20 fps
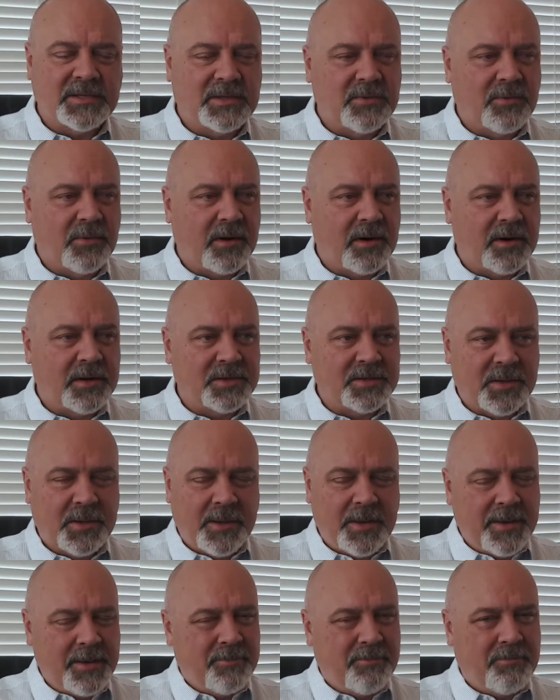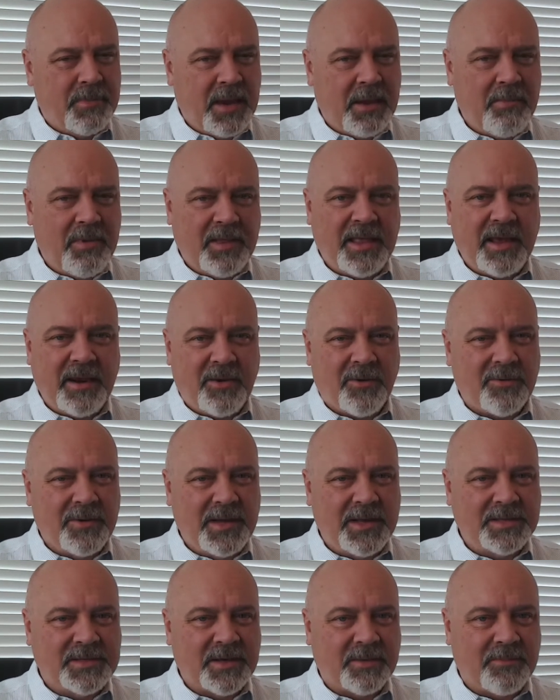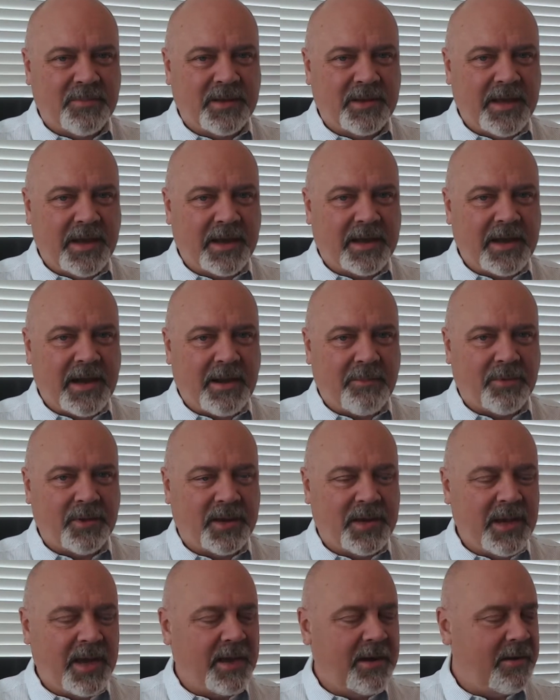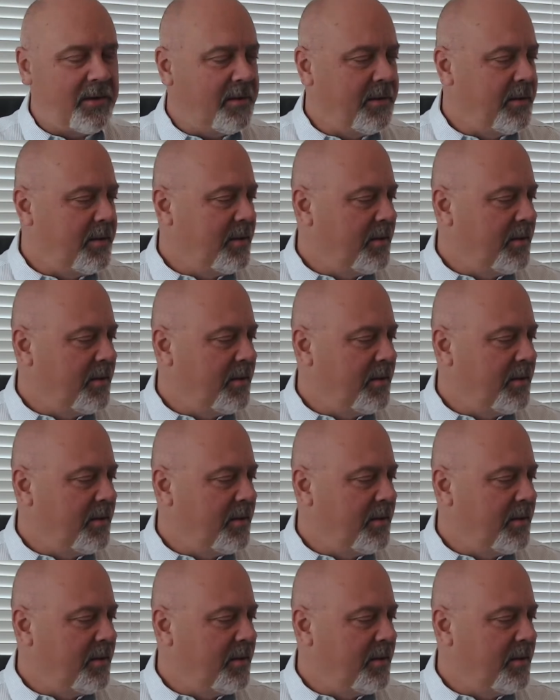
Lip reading: to whereas maybe they don't need something that complicated.